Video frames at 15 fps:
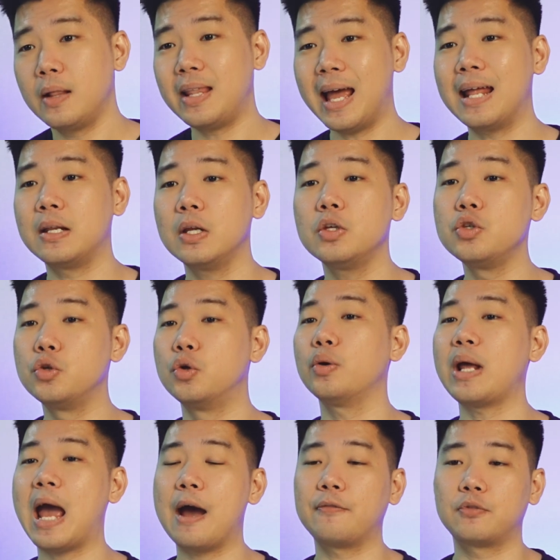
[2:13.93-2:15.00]
Then you
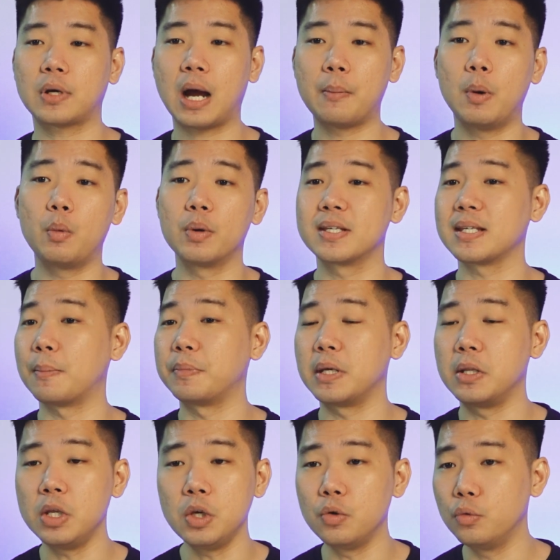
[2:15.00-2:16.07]
don't have to come up with
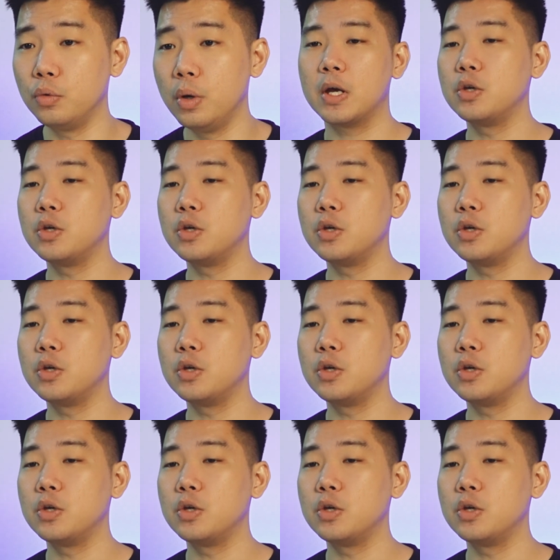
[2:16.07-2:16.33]
something new,